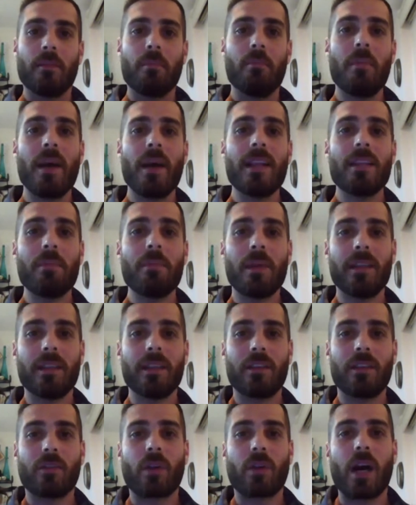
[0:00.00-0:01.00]
many,
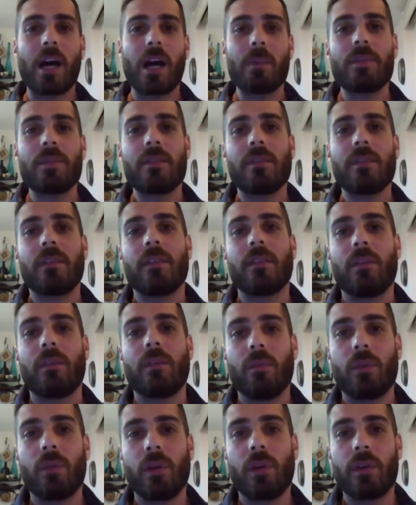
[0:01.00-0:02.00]
many crops
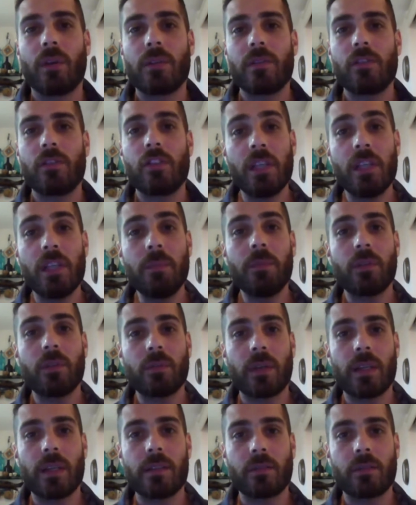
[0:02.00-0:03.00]
where it's cheap
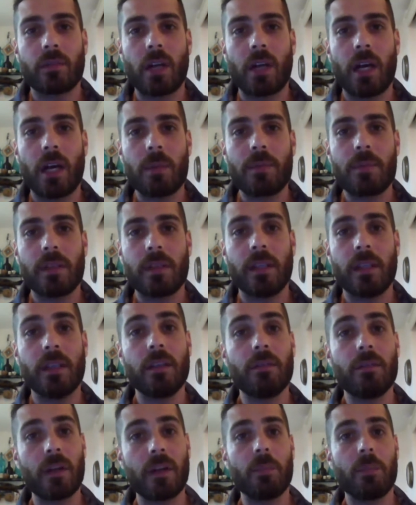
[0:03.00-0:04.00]
to raise crops in
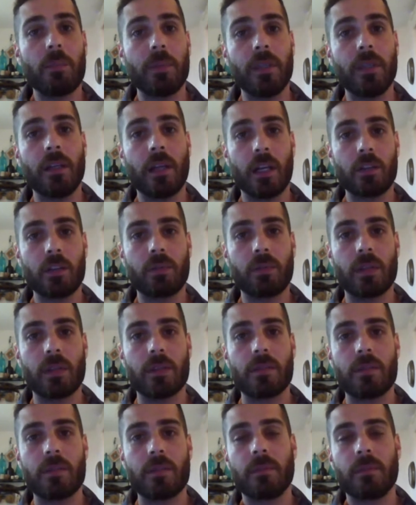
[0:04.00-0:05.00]
developing
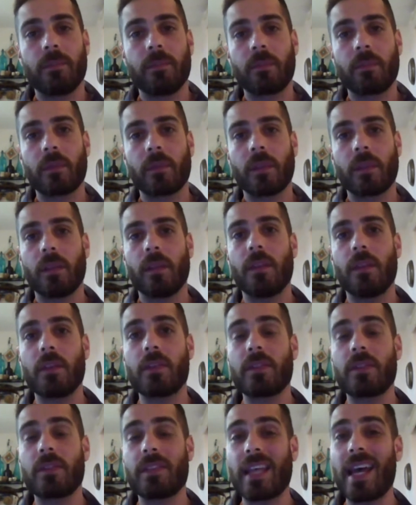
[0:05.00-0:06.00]
countries.
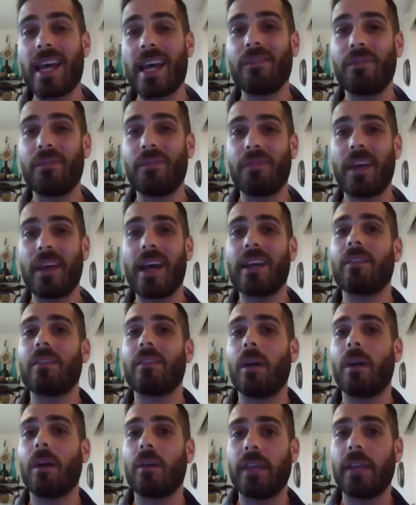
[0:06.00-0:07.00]
The sad fact
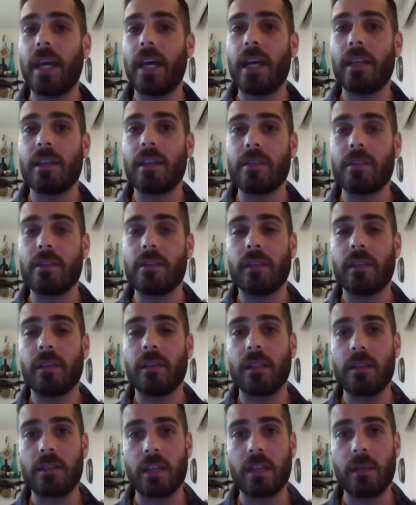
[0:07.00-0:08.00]
about that is
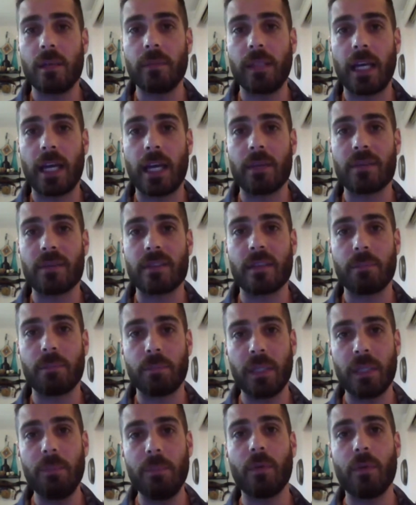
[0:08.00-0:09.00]
that sometimes the
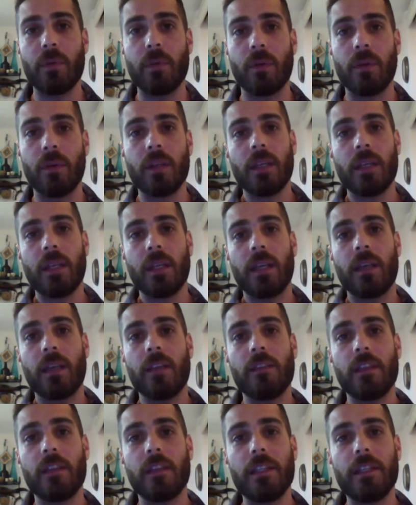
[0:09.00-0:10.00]
people
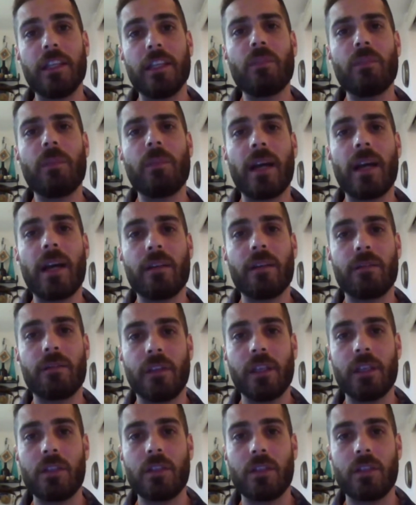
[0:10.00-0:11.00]
in the nearby
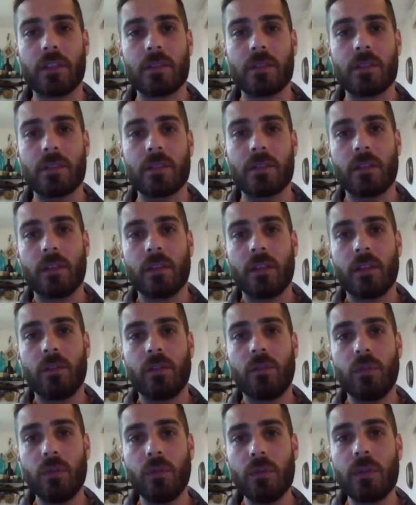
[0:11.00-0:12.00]
villages
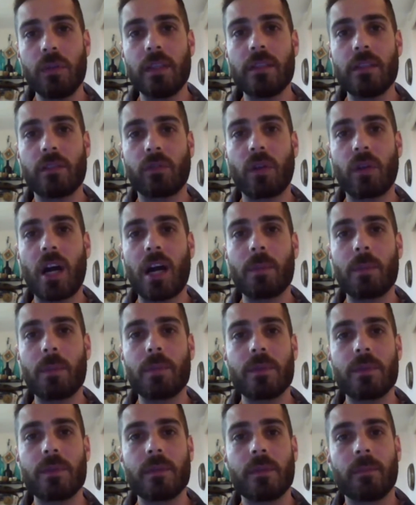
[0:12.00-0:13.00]
to these
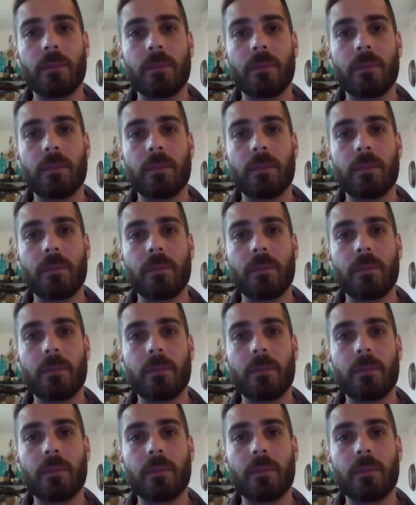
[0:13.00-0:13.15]
crops